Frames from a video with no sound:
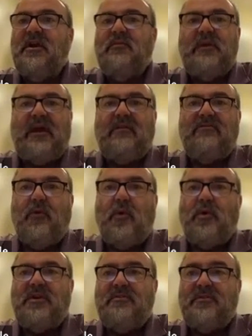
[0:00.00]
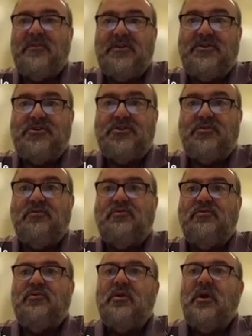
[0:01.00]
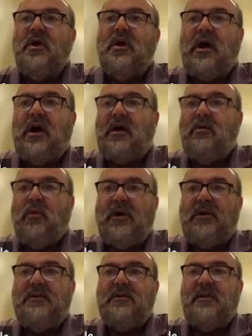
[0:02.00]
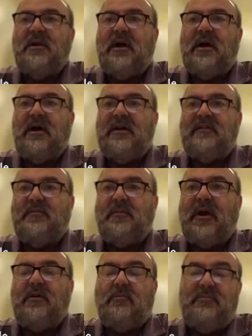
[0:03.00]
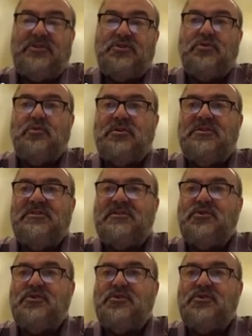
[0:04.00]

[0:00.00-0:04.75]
We have 4 different issues. One expires or matures in